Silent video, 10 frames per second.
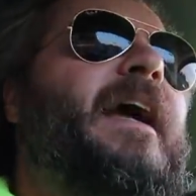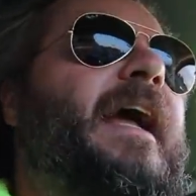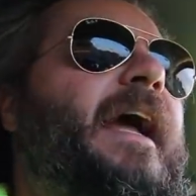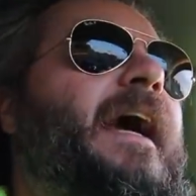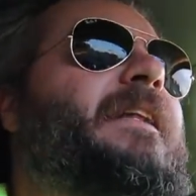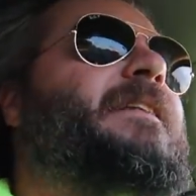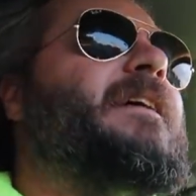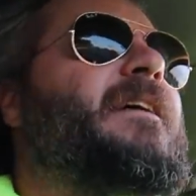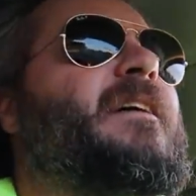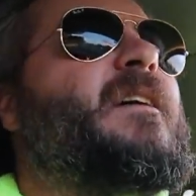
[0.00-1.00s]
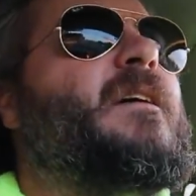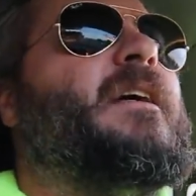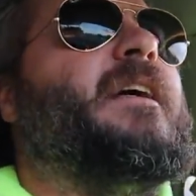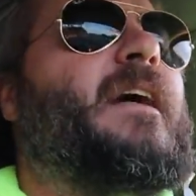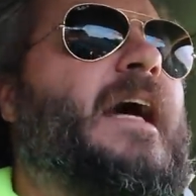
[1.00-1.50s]

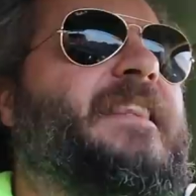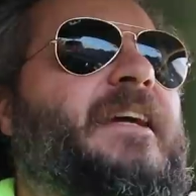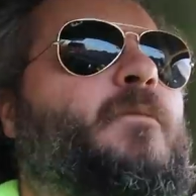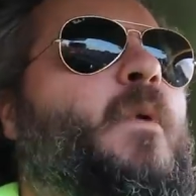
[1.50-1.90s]
And I think